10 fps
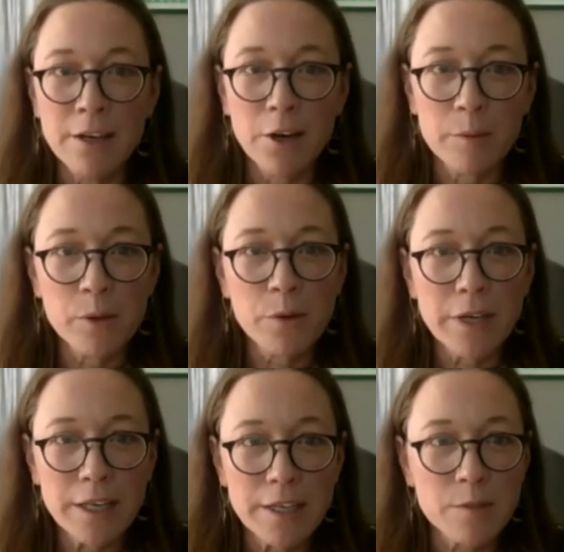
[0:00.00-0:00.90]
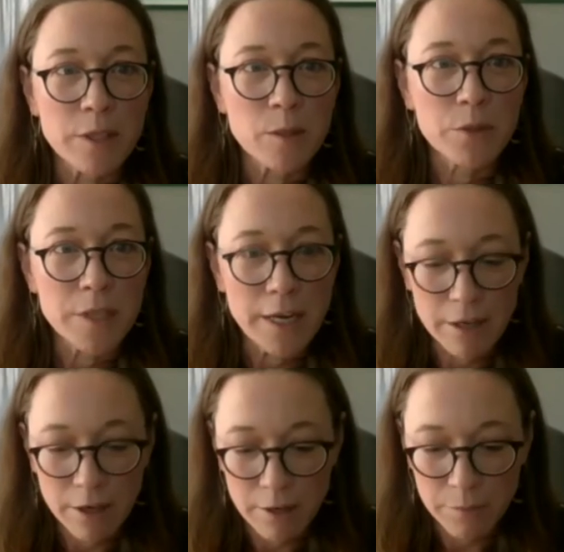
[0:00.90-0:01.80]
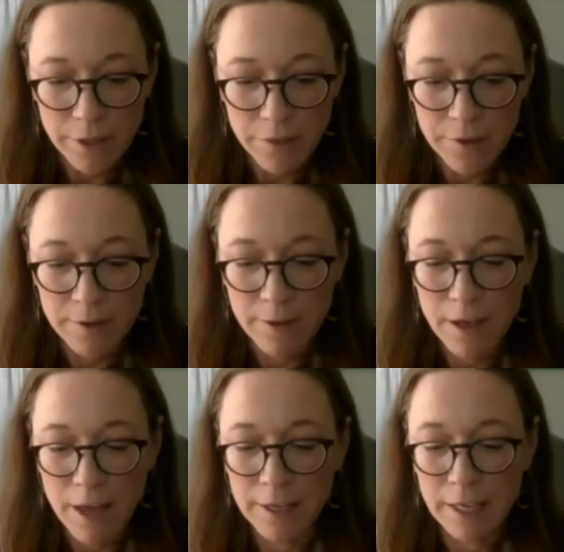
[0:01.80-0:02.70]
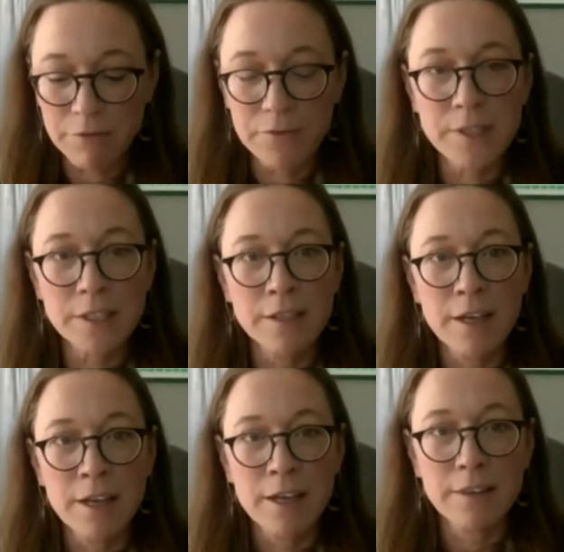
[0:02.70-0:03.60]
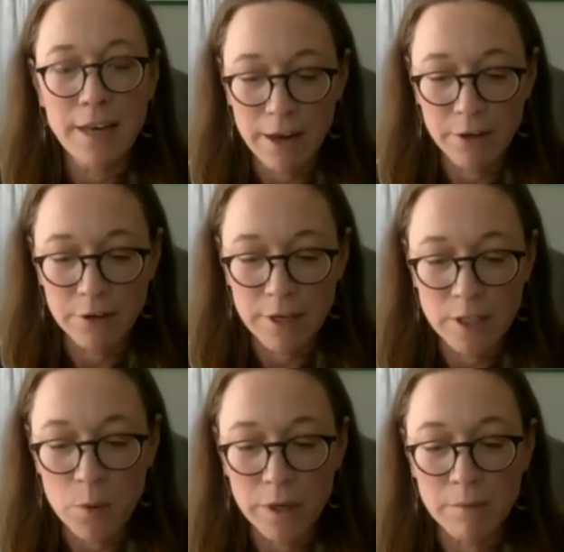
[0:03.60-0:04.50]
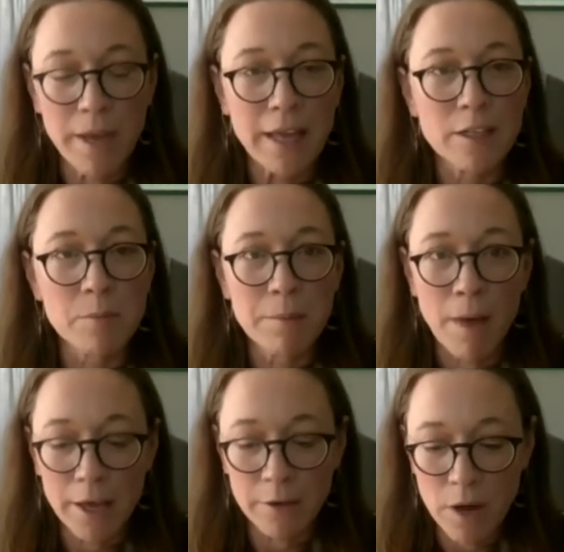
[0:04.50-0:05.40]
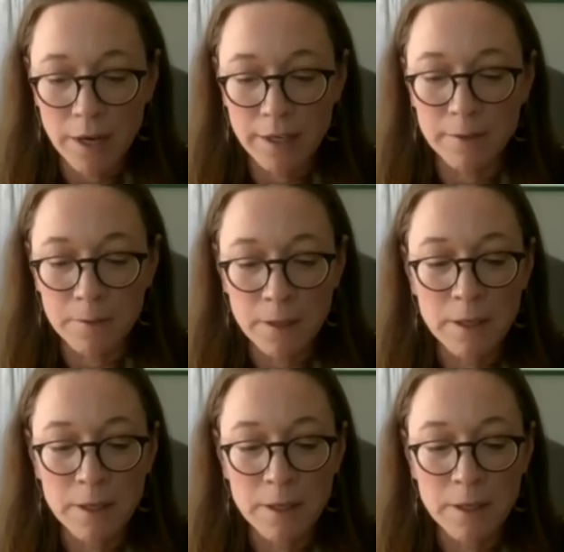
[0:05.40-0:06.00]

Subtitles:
Her employees once presented her with a gift that had her unspoken management motto on it: